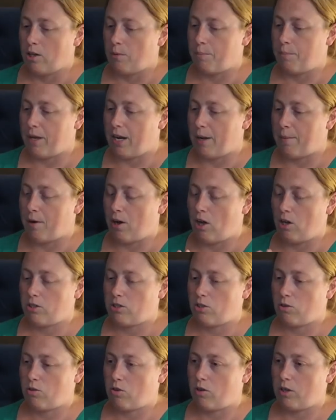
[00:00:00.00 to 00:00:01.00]
But I'm
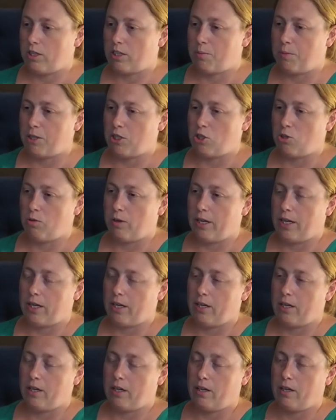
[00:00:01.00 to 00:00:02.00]
also going to be
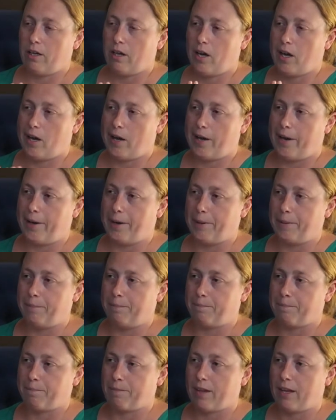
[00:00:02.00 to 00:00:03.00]
doing, in
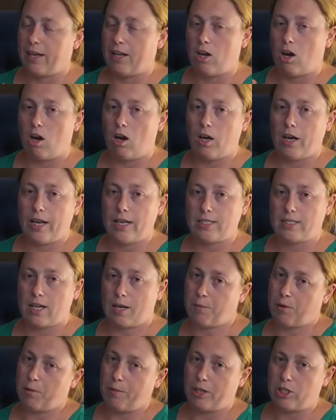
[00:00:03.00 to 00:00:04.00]
August,
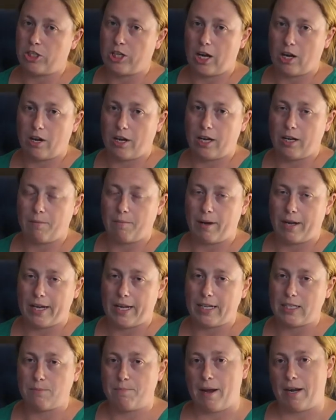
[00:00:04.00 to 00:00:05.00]
I'm going to be sharing my
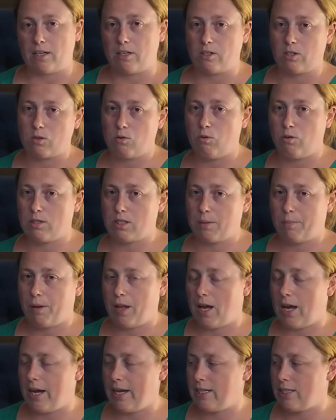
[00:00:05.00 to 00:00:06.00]
kids' back to school
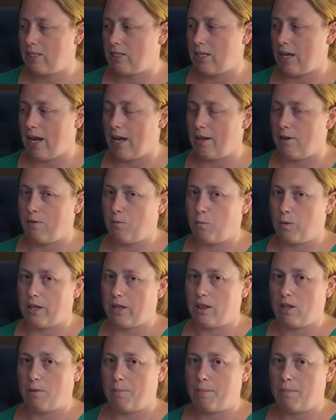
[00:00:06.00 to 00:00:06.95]
supplies and what their